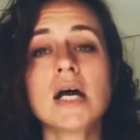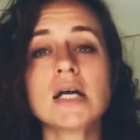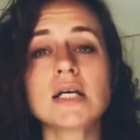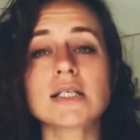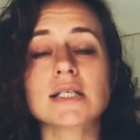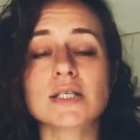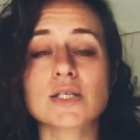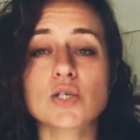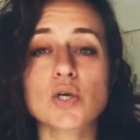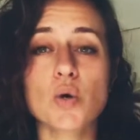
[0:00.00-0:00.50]

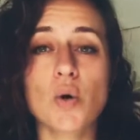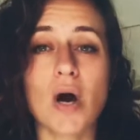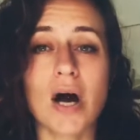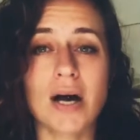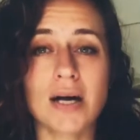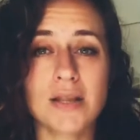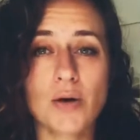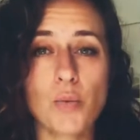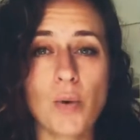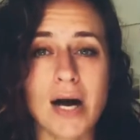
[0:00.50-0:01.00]
So
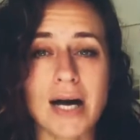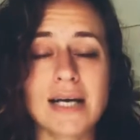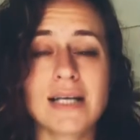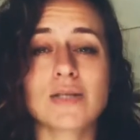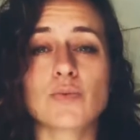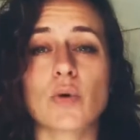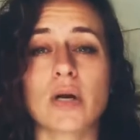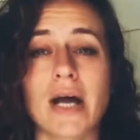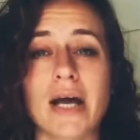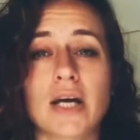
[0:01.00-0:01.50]
otherwise,
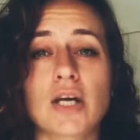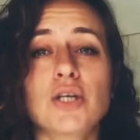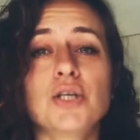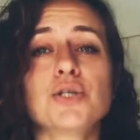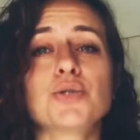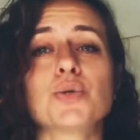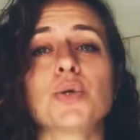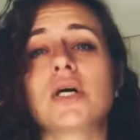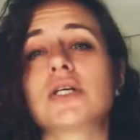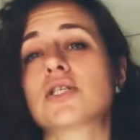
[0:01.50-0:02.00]
what I'm gonna
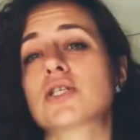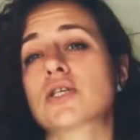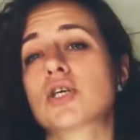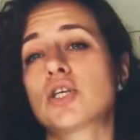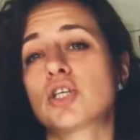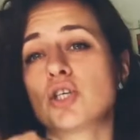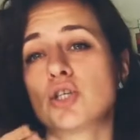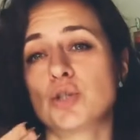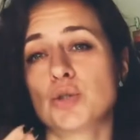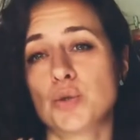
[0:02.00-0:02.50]
do, I'm just
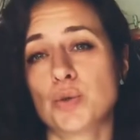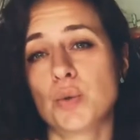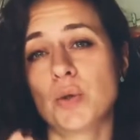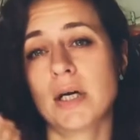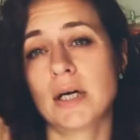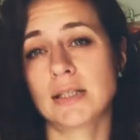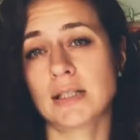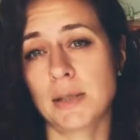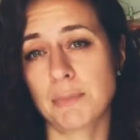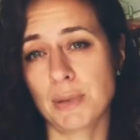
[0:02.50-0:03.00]
gonna do
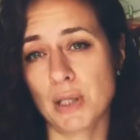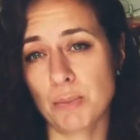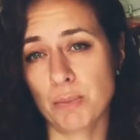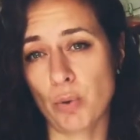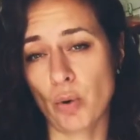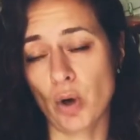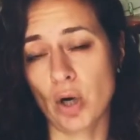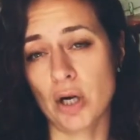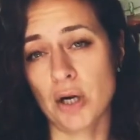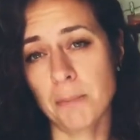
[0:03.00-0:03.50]
a double
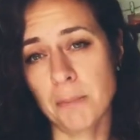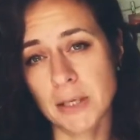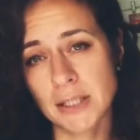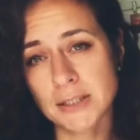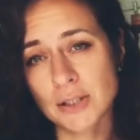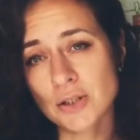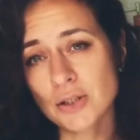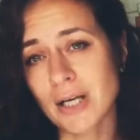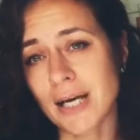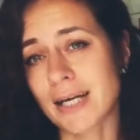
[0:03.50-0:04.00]
boiler method,